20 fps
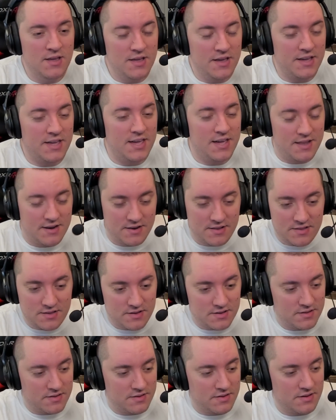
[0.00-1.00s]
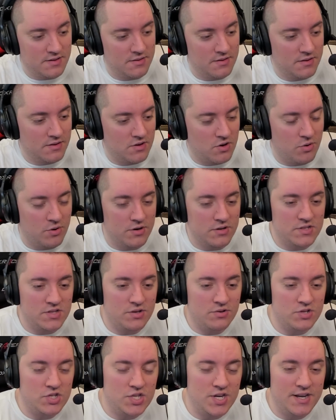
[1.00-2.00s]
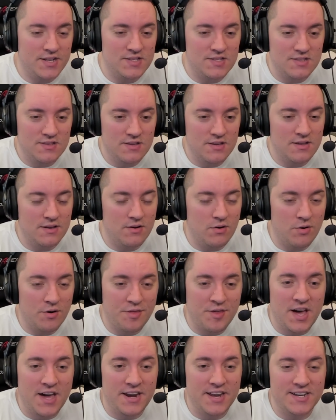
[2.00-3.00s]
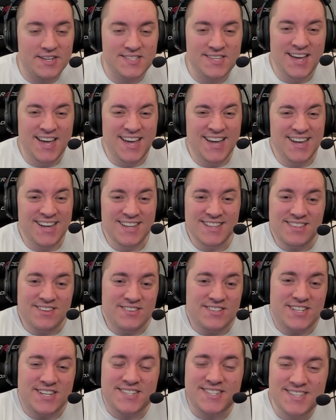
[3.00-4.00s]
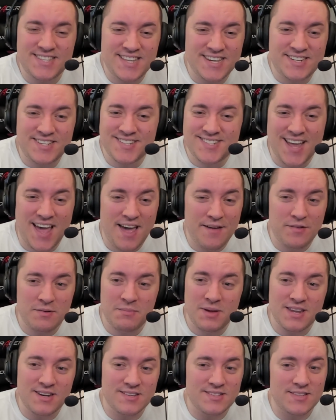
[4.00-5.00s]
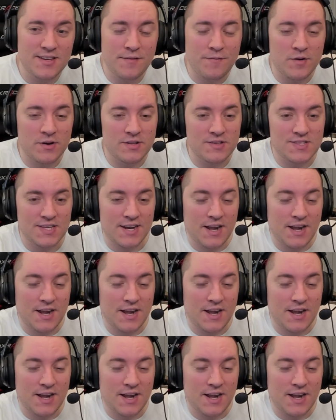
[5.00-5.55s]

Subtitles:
Again, the cortisone shots, the orthotics, they just haven't made a difference.